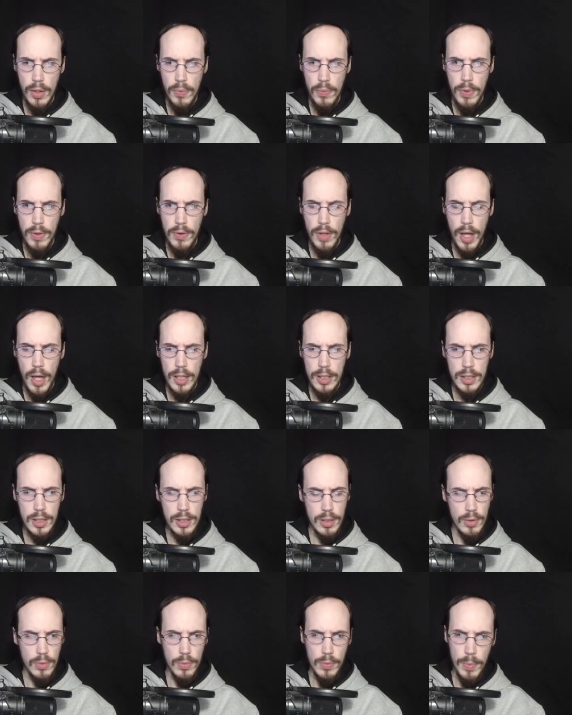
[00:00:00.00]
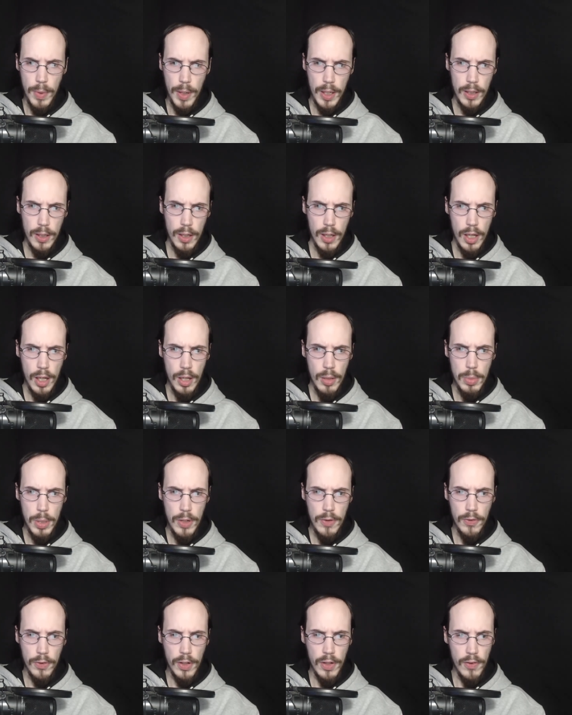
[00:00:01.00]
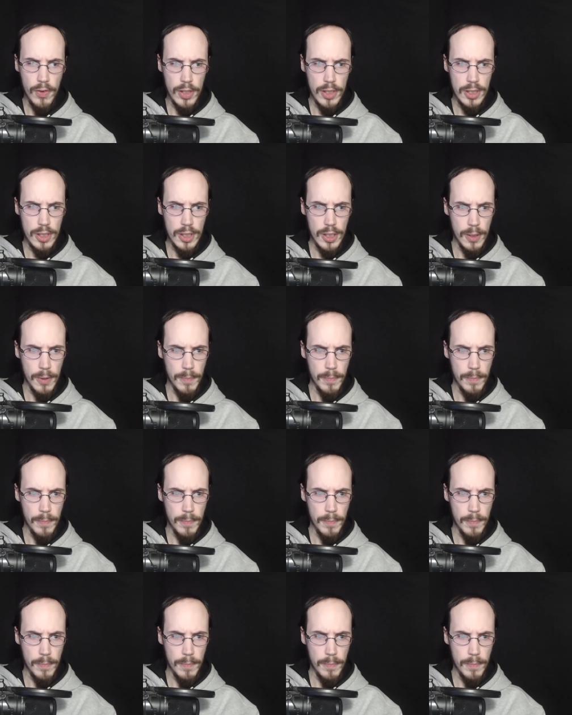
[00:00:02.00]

We lost. Becca, please forgive us.